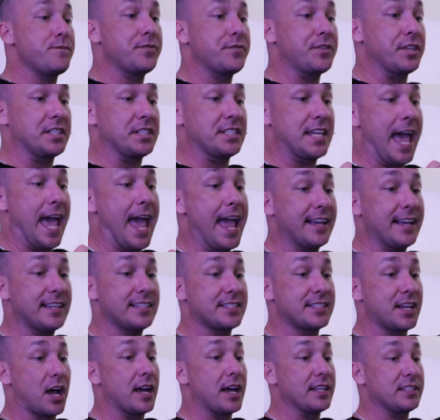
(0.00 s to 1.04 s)
the tank
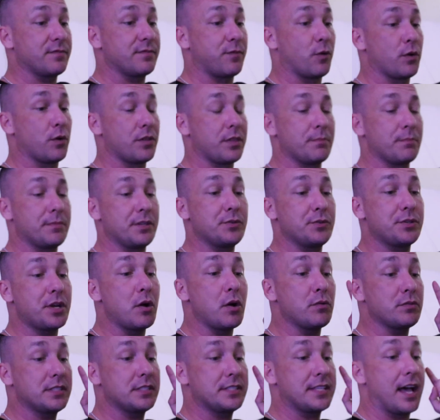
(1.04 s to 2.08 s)
size for them, you
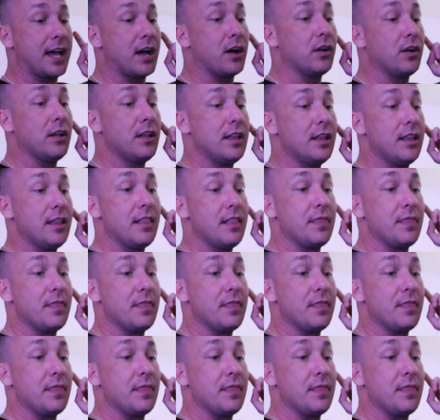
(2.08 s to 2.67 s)
don't sell